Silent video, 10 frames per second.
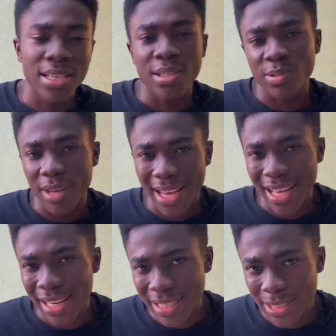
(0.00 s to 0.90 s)
You know, I
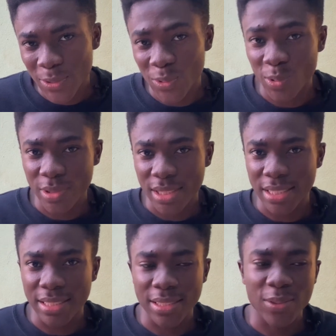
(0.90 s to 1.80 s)
get allergic to those
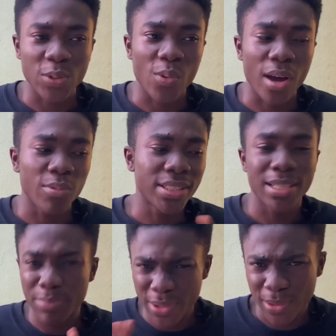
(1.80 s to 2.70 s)
things, so I wanted a
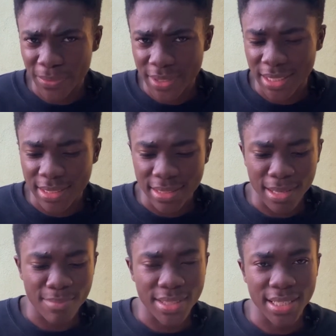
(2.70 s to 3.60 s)
piece of tech,
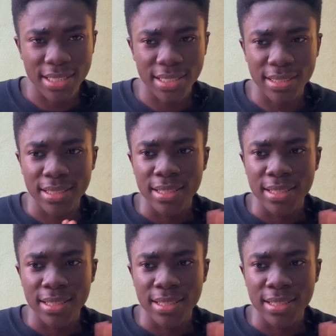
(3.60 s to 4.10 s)
something